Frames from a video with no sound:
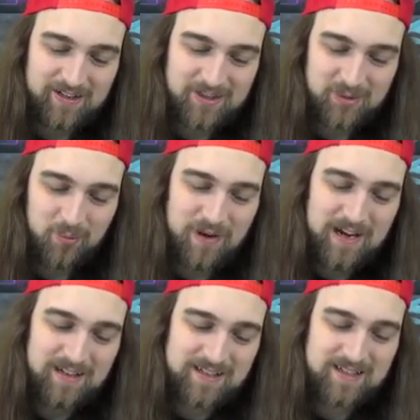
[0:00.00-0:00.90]

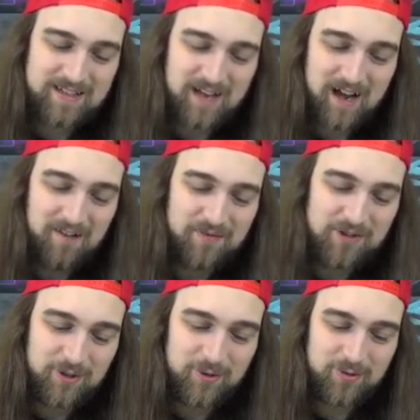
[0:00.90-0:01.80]
Sweet stuff,
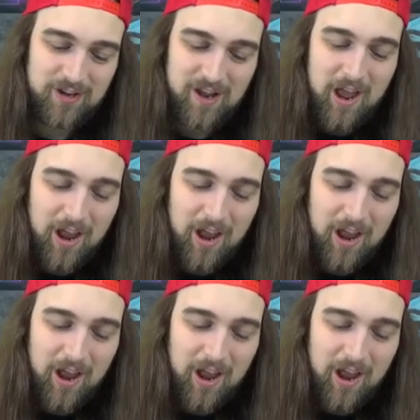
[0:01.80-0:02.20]
dude.